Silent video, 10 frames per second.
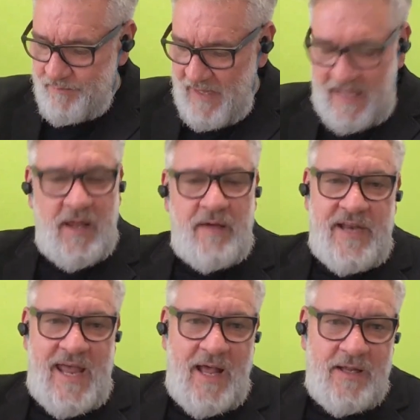I love
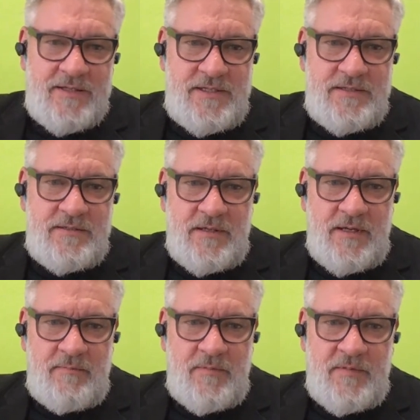analogies,
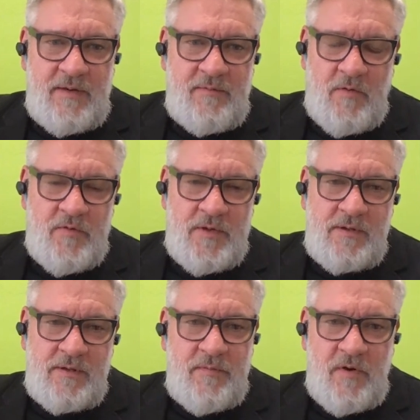and over
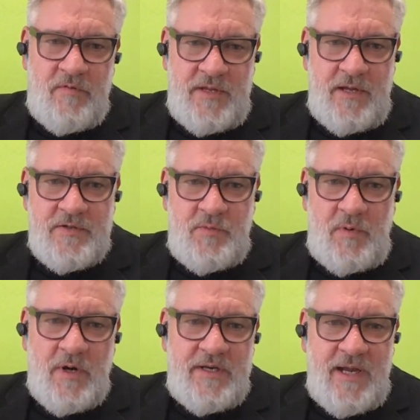the years
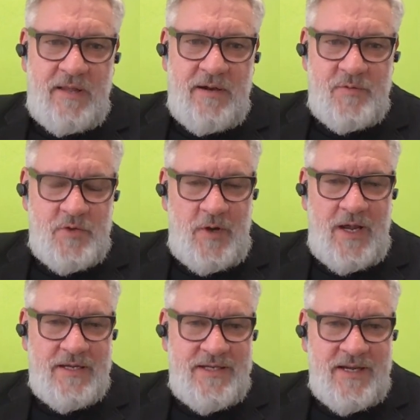we worked together, I'm sure
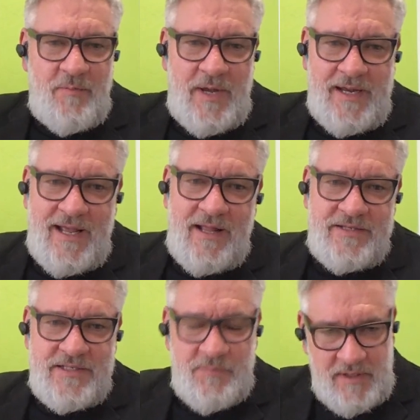you got sick of my
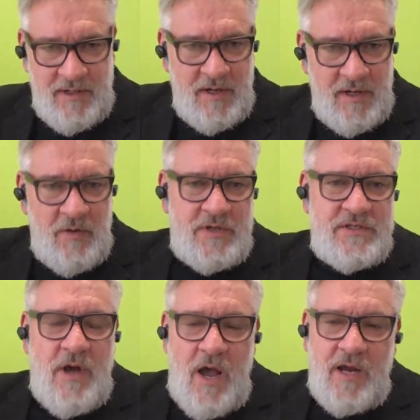analogies. But what
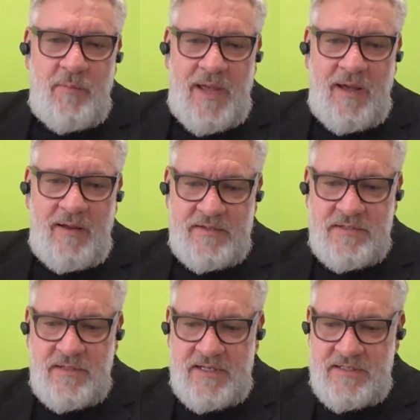you talk about
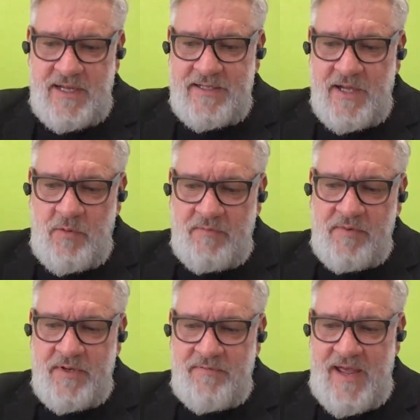is like the
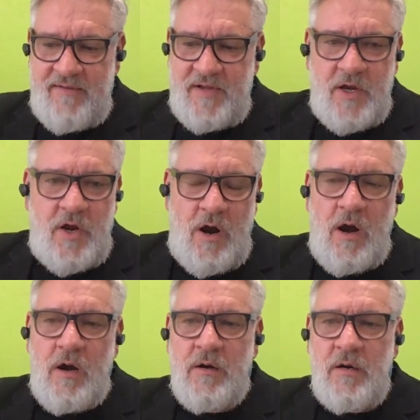equivalent of having a
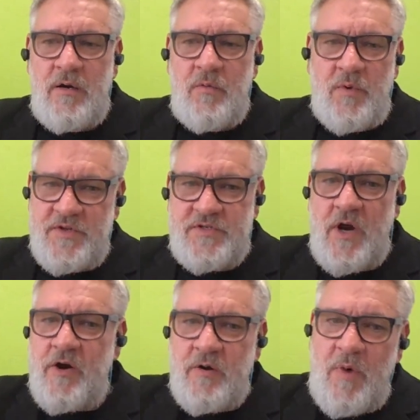car where the
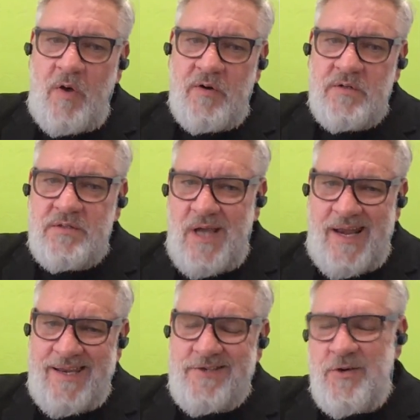starter motor is
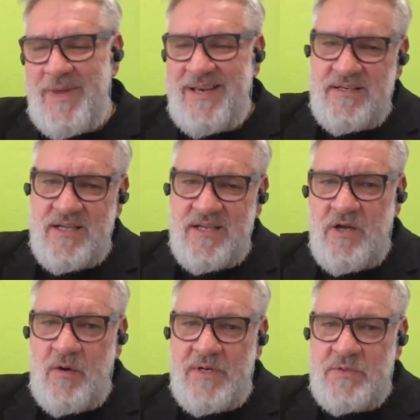kind of intermittent,
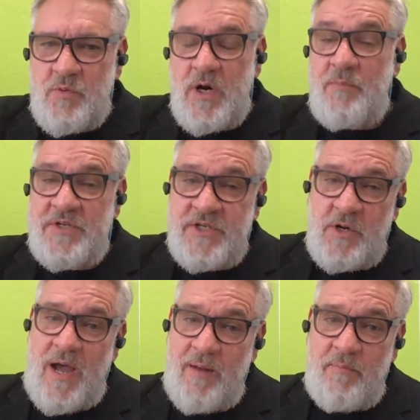doesn't always work, but you
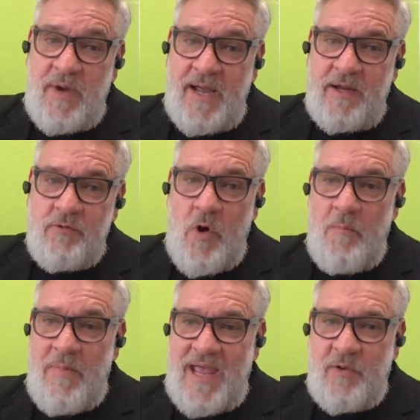go out and buy
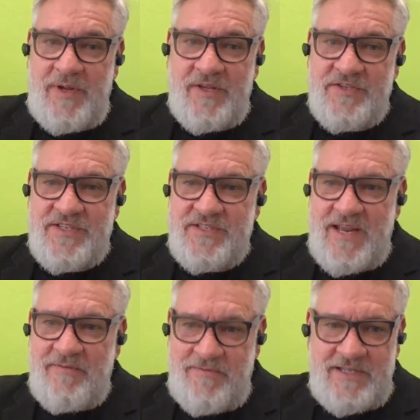chrome mag wheels
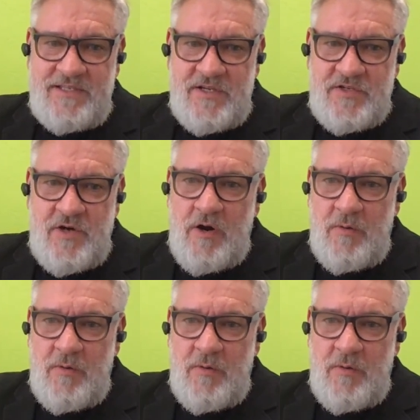instead of fixing the starter